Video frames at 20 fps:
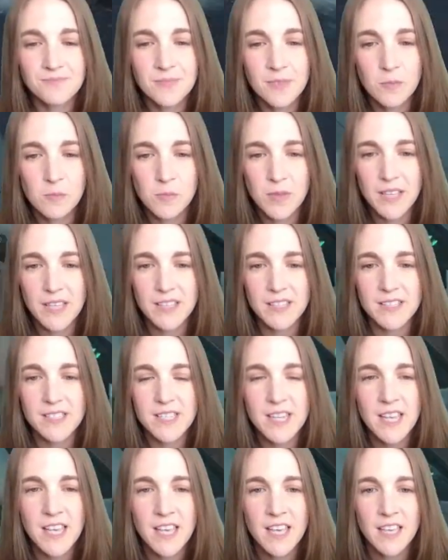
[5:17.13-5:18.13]
Because
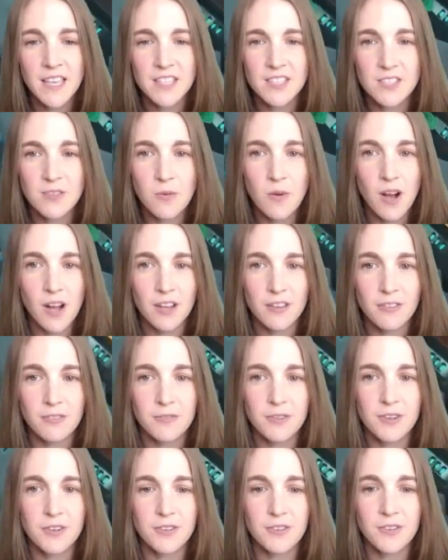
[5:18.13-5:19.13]
as you walk
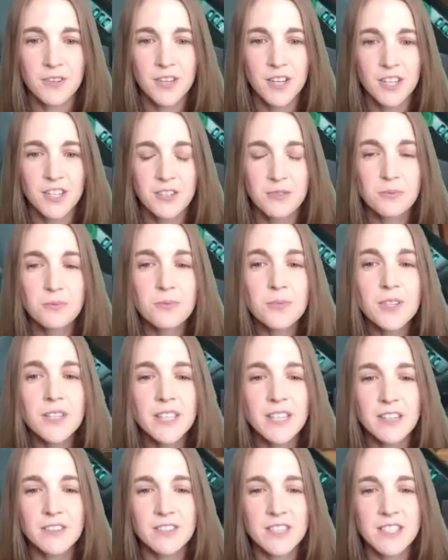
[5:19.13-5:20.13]
through, you really
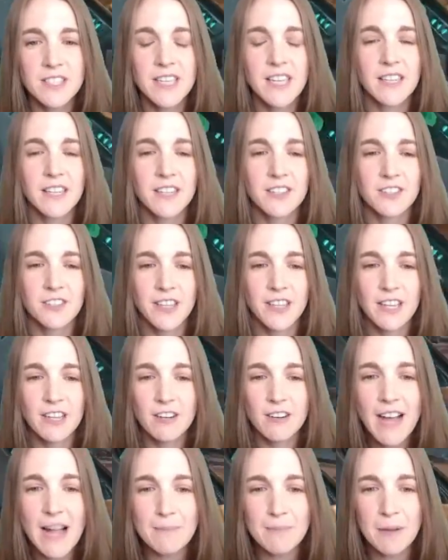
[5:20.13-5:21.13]
don't see it, and you're like,
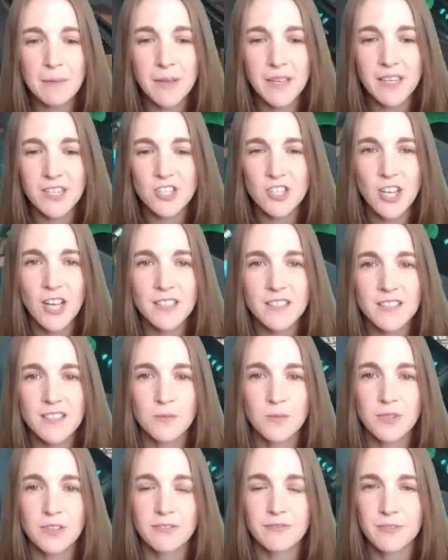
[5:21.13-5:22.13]
crap, I'm getting shot
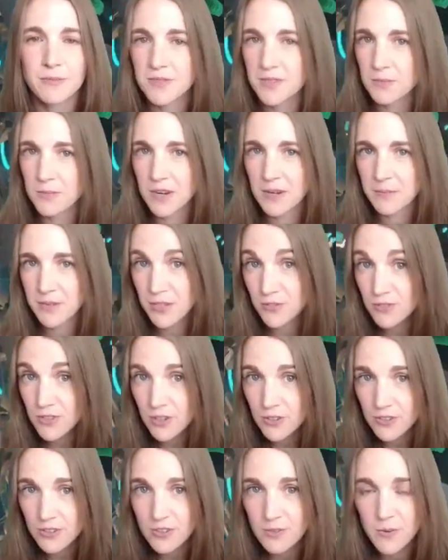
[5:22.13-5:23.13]
from somewhere, but you
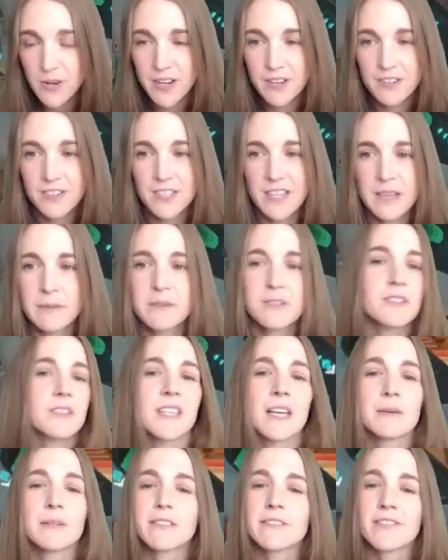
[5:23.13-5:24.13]
don't know where your damage is
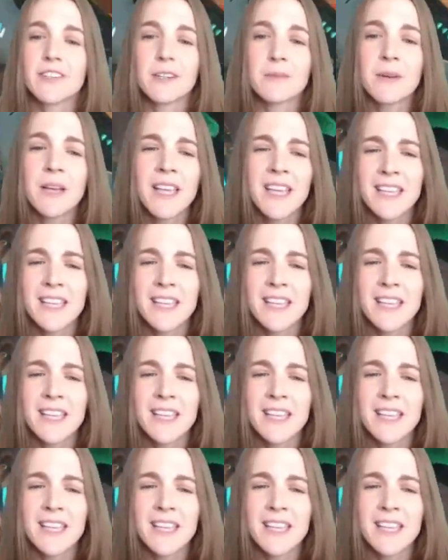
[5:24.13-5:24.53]
coming from.